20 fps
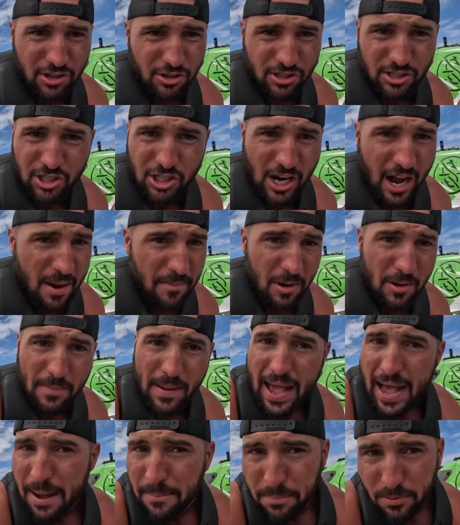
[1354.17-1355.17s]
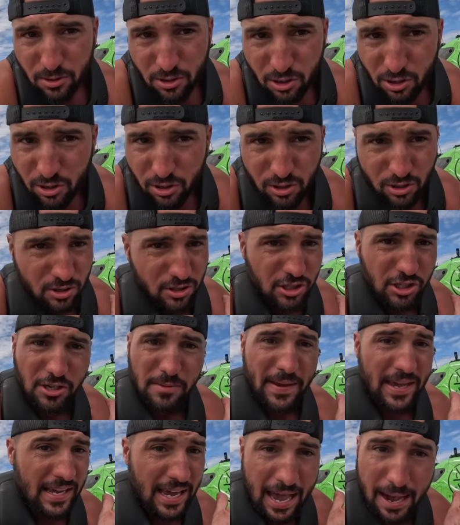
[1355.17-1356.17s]
You can chop up apples, you
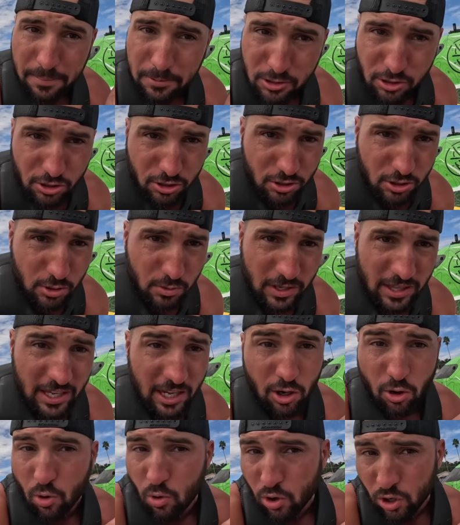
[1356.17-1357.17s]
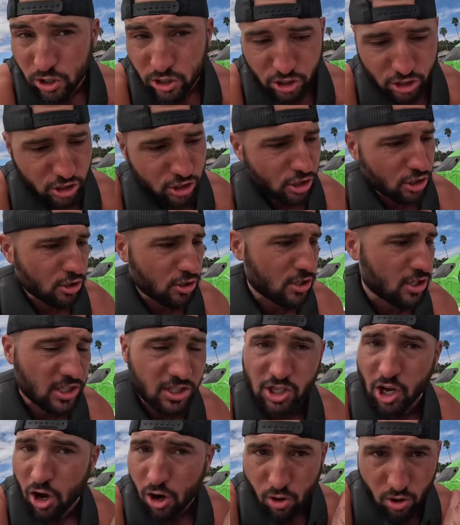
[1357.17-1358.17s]
can make apple juice with it, orange juice.
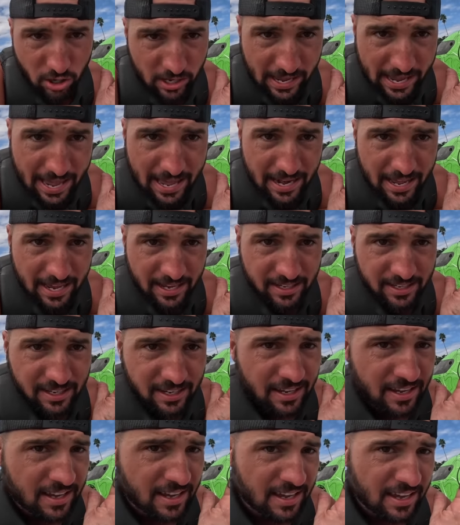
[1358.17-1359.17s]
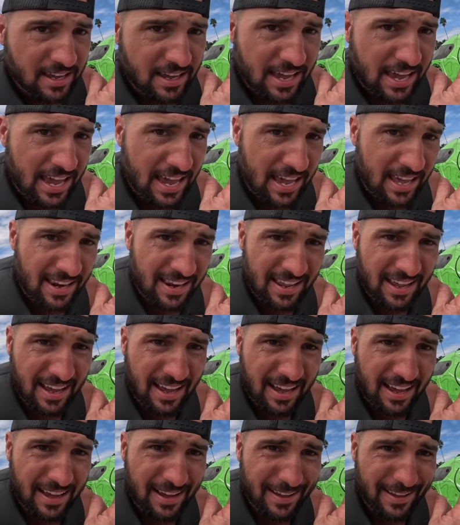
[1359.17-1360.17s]
It's all organic. And
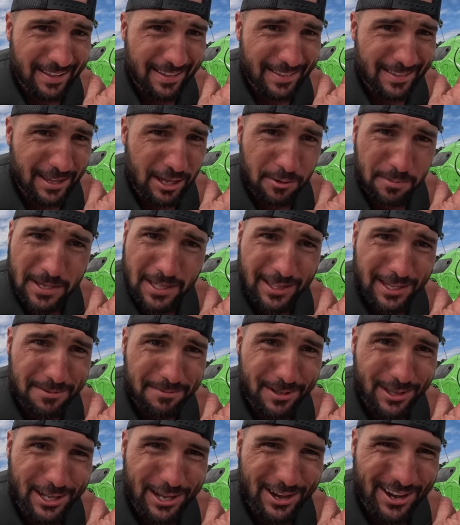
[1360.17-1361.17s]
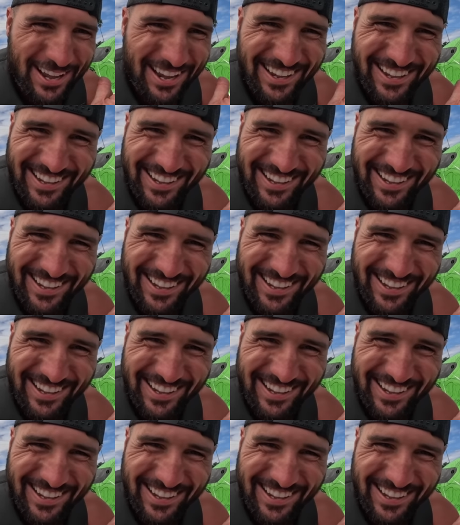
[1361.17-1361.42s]
it'll be linked below.